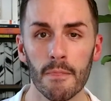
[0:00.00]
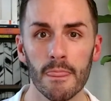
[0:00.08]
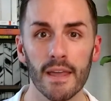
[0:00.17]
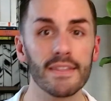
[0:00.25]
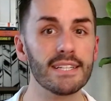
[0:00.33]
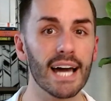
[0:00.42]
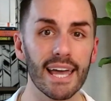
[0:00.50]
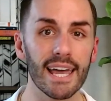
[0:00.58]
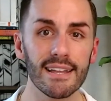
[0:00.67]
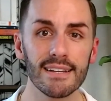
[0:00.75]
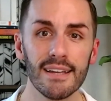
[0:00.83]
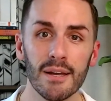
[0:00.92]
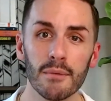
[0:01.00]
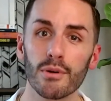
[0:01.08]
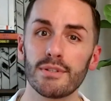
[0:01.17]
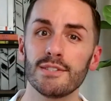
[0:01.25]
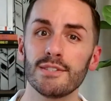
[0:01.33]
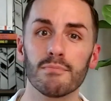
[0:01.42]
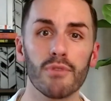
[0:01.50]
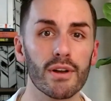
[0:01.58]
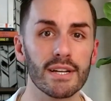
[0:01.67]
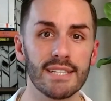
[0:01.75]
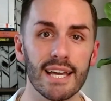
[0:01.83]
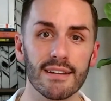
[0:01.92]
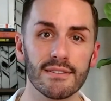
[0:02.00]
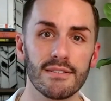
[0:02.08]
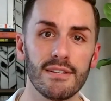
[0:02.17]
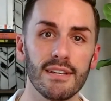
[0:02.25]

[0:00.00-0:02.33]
In the diet, proteins are broken down